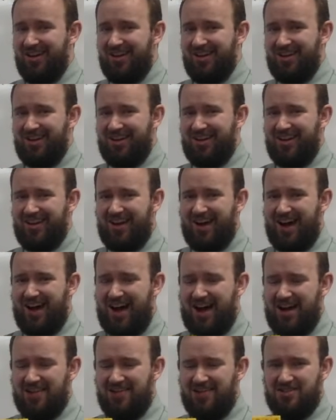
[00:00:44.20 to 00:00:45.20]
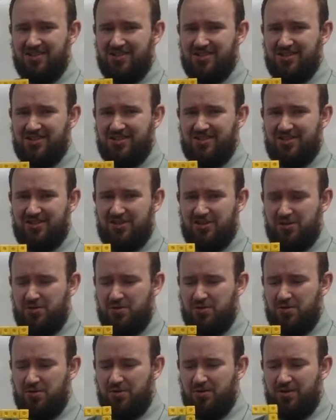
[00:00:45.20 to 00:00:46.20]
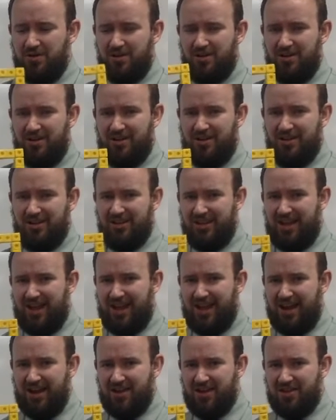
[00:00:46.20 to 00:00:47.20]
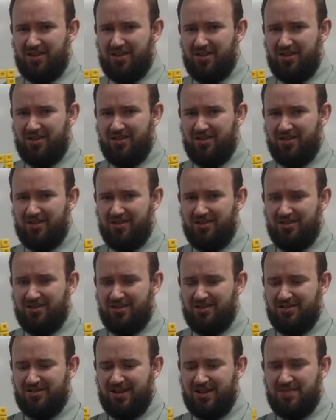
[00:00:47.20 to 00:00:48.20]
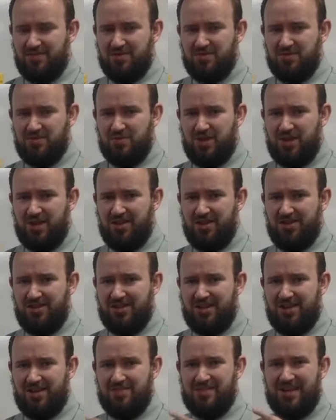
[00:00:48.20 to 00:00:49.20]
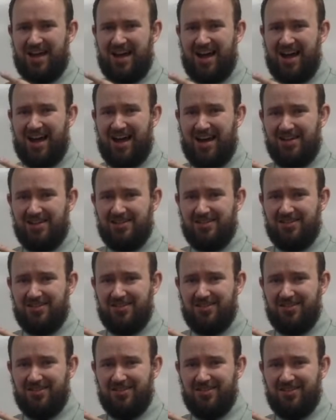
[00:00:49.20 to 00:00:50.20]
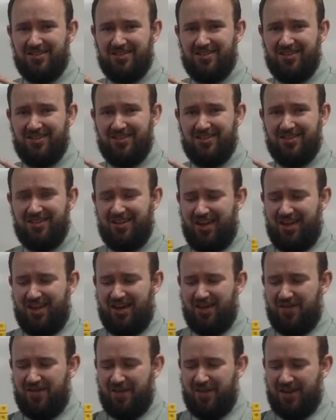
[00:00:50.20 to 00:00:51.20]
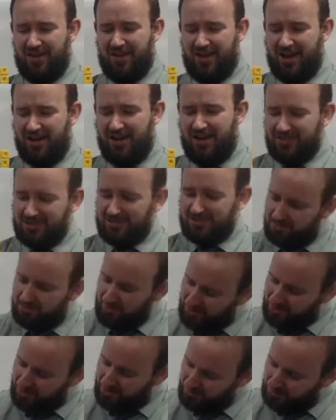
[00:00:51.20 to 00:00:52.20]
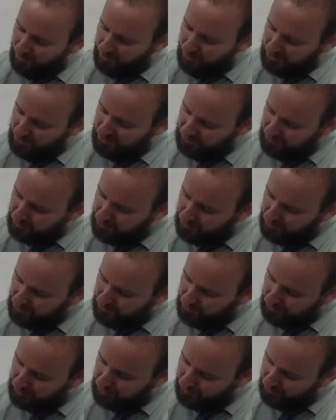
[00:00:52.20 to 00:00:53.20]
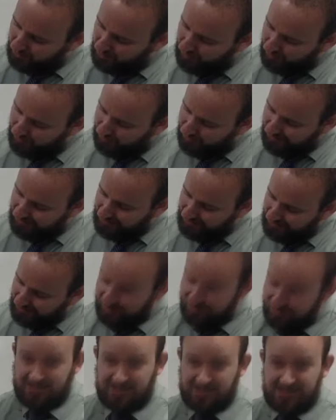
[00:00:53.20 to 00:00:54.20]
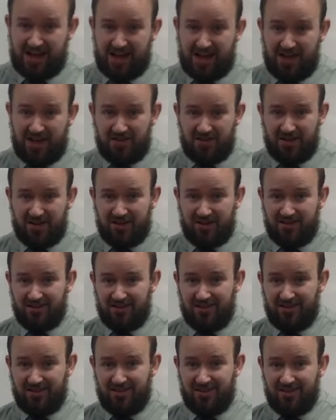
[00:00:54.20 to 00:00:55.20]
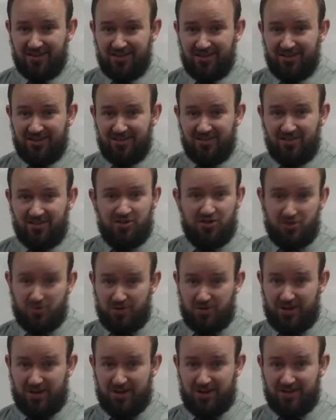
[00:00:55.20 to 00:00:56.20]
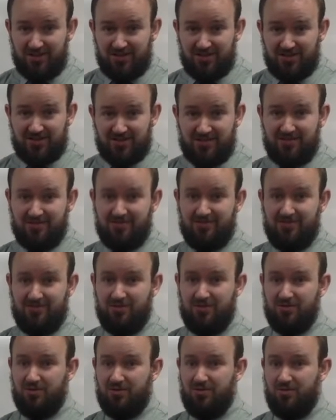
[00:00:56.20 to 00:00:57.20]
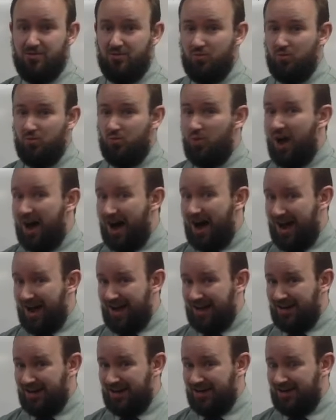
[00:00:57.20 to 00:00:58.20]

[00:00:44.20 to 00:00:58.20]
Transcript: can I just do length times width times height? If I counted this, it would be 1, 2, 3, 4, 5, 6, 7 units wide